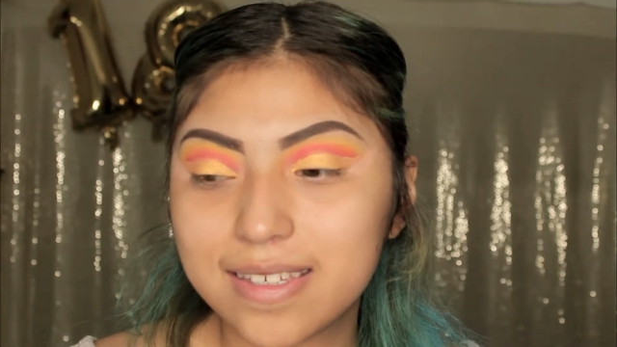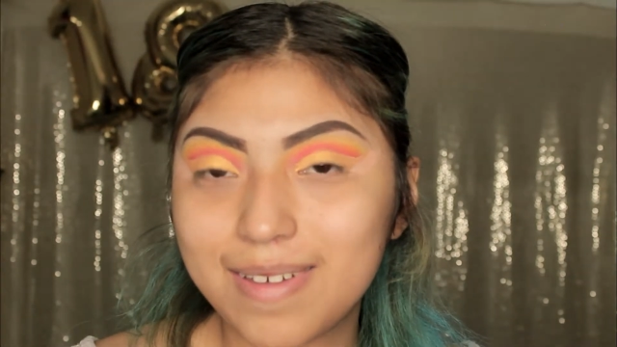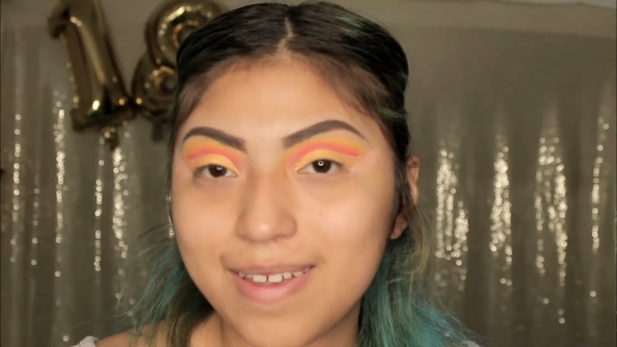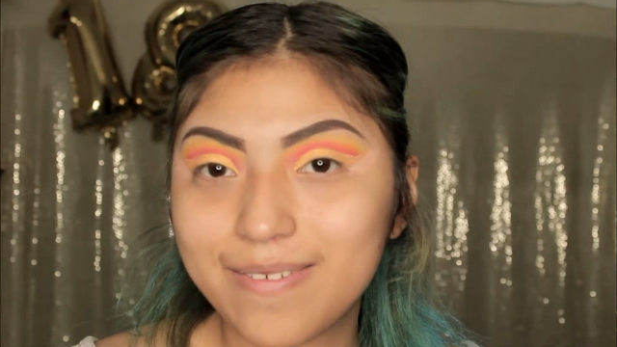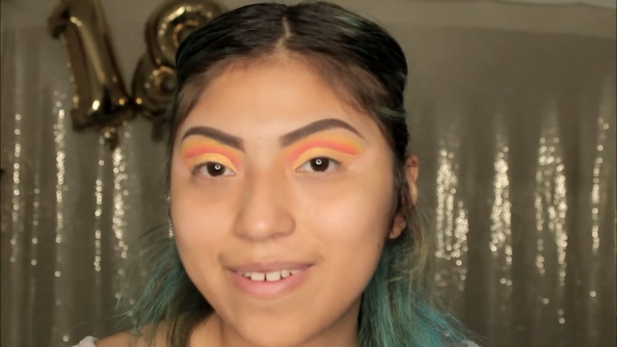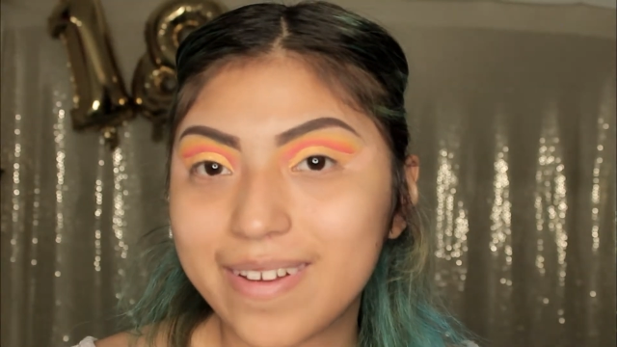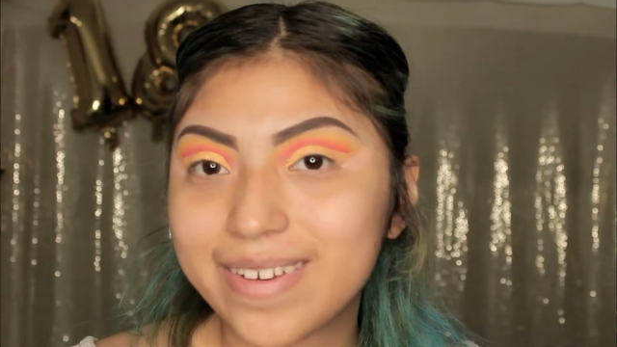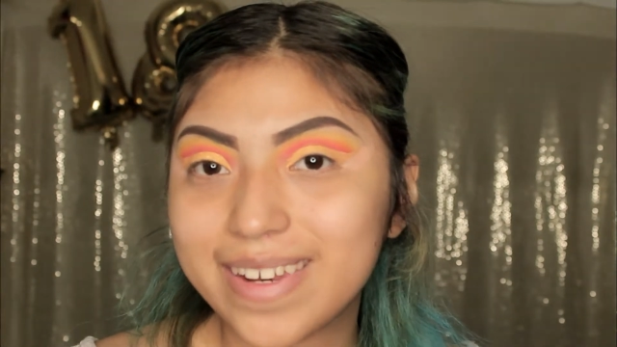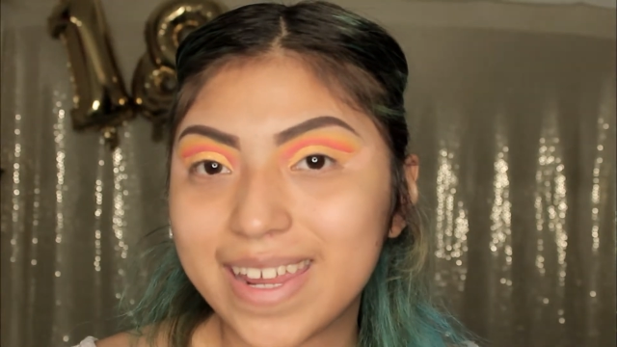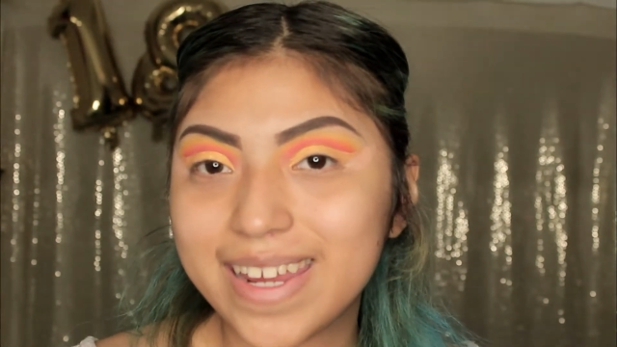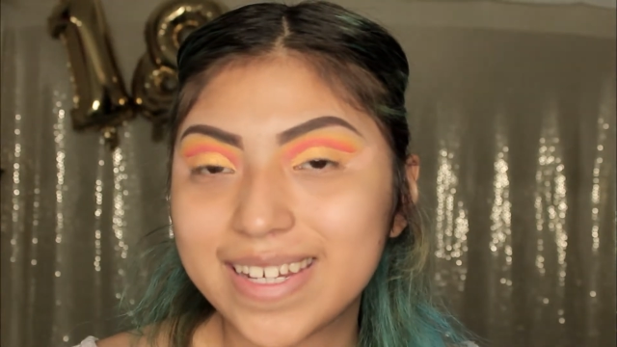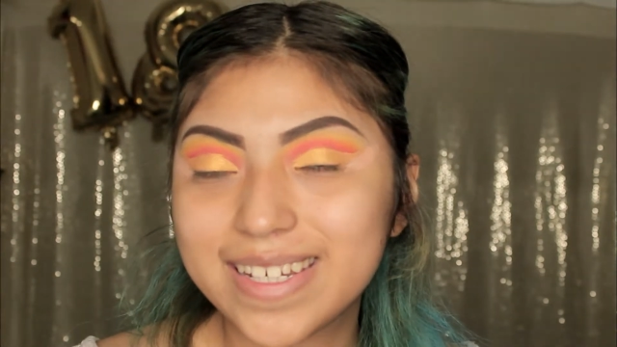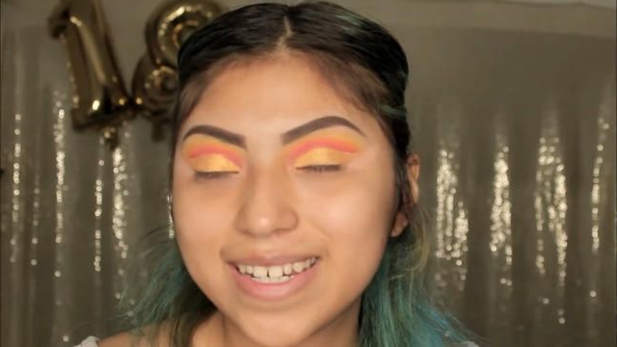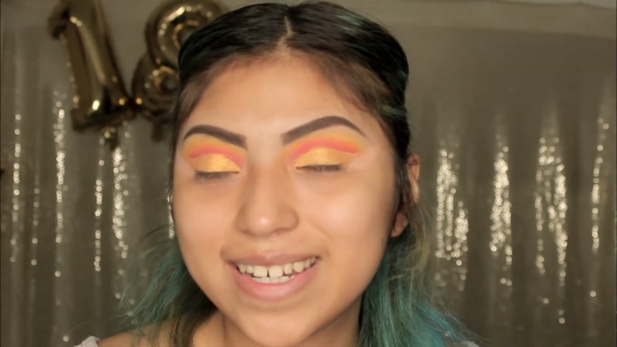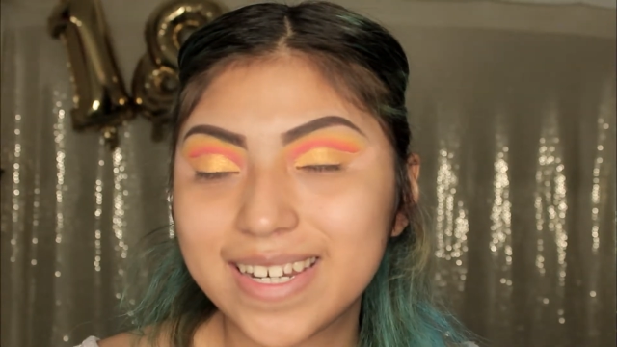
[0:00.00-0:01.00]
my
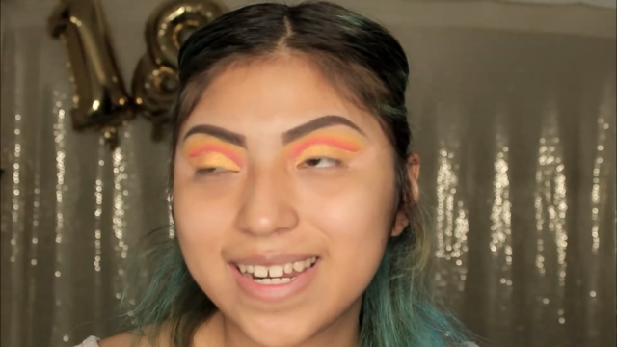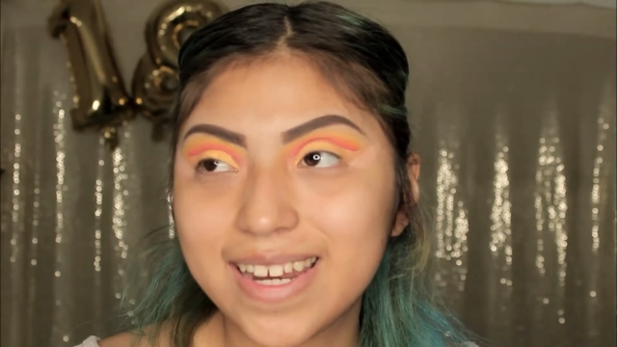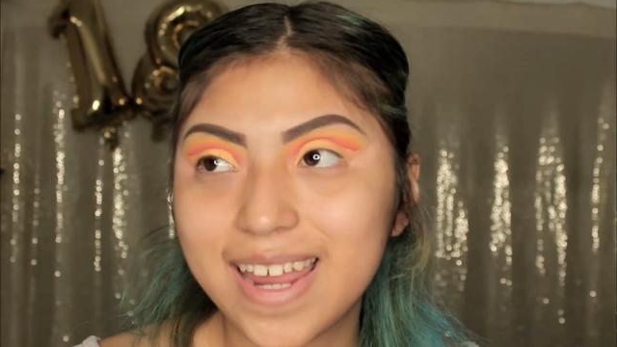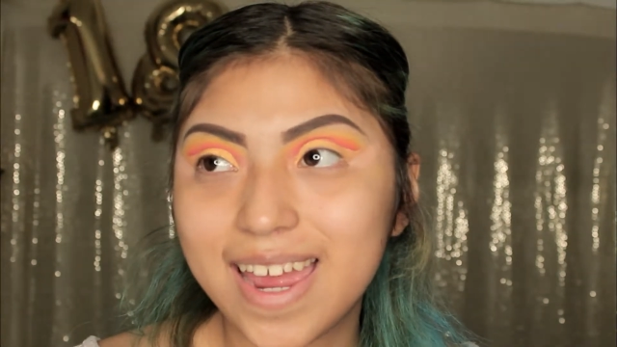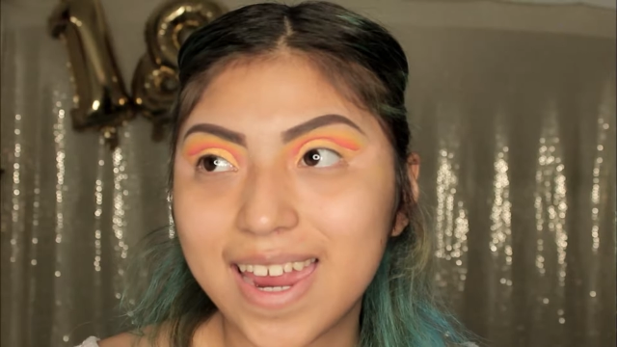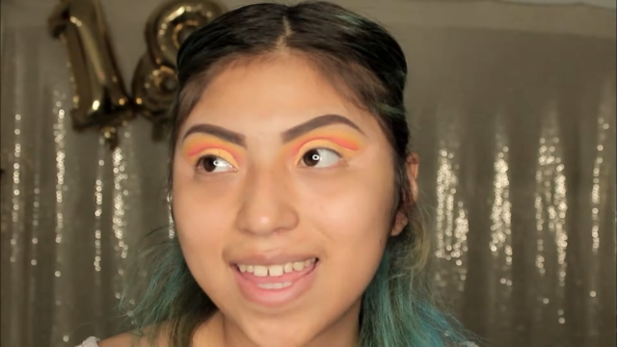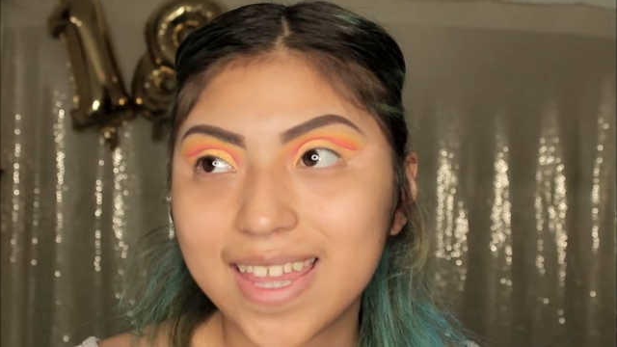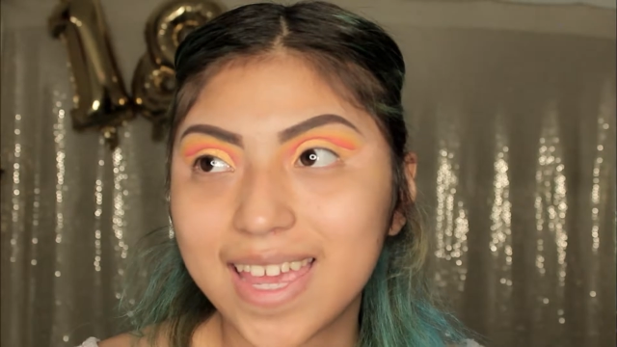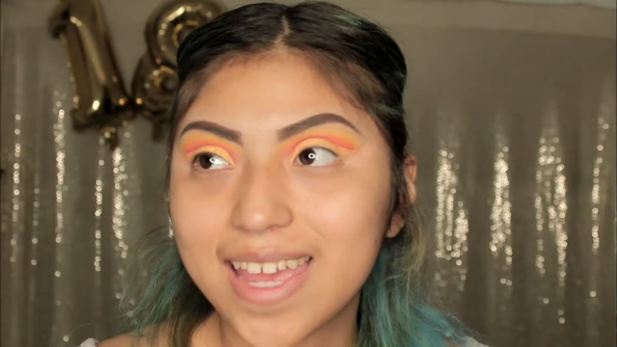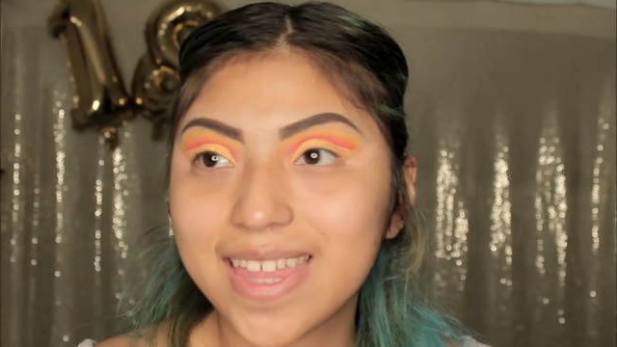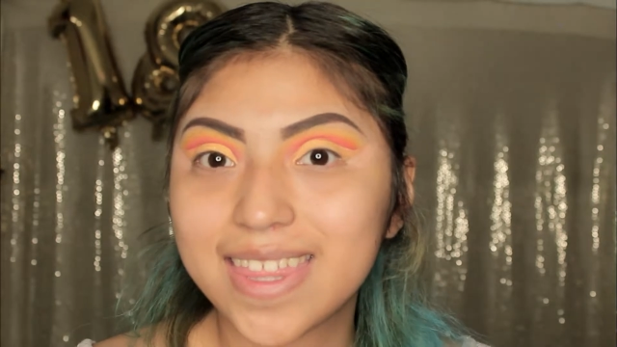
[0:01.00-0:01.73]
foundation and highlight,